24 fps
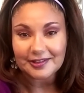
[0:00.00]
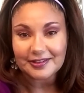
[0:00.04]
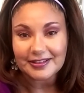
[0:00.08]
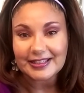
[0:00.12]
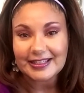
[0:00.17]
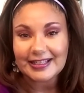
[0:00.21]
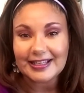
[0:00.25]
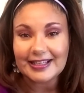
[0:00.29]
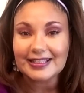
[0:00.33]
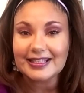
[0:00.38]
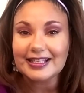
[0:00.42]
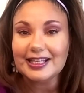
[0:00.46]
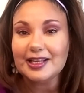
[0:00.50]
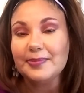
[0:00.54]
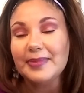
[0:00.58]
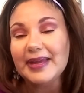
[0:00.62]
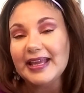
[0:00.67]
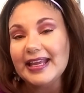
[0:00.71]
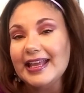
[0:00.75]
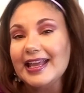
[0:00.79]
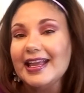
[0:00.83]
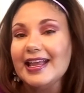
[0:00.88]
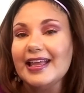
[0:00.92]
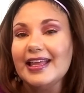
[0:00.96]
It's just the
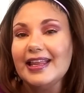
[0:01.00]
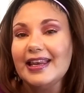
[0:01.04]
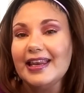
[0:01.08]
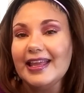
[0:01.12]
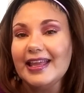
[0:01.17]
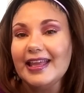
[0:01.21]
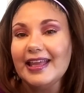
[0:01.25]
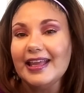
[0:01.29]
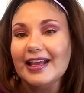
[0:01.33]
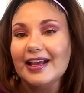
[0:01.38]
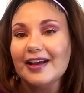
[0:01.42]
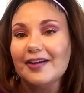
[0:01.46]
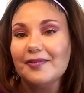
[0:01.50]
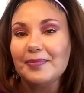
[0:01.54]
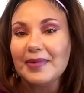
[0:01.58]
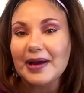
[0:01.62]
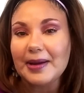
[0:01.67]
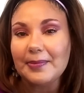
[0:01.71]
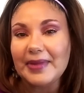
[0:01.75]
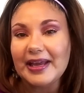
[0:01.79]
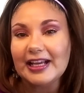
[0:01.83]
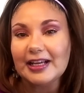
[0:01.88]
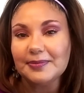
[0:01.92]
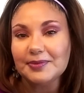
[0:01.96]
beginning of my
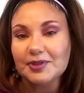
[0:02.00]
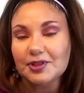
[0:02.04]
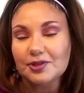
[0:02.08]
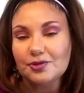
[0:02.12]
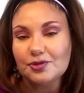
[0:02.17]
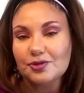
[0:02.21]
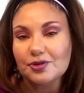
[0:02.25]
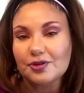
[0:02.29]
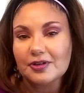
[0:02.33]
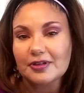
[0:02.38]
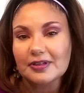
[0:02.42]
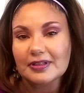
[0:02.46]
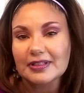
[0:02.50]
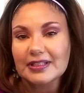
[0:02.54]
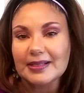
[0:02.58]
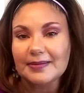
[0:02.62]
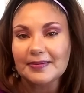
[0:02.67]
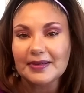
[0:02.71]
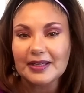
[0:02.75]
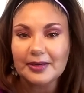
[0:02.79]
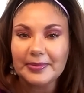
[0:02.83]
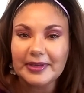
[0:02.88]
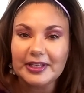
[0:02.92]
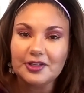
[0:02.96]
makeup tutorials. I'm
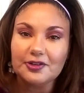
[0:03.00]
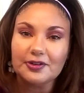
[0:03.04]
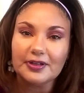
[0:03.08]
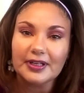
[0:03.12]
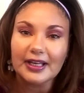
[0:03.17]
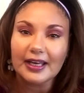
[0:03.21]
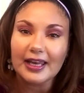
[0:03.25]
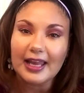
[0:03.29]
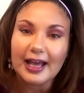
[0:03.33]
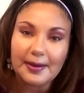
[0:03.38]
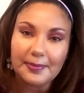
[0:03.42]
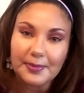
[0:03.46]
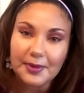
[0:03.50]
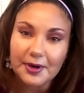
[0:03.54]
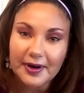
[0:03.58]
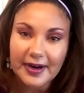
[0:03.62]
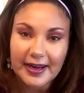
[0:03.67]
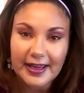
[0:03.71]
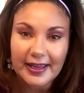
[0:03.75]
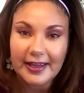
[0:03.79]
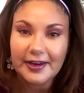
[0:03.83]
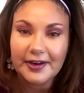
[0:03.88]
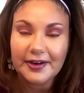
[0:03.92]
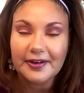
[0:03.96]
going to be doing a lot more
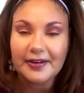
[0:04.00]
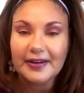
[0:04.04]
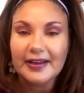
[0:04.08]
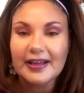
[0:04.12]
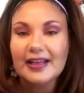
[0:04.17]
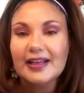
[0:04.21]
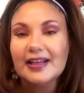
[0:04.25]
here.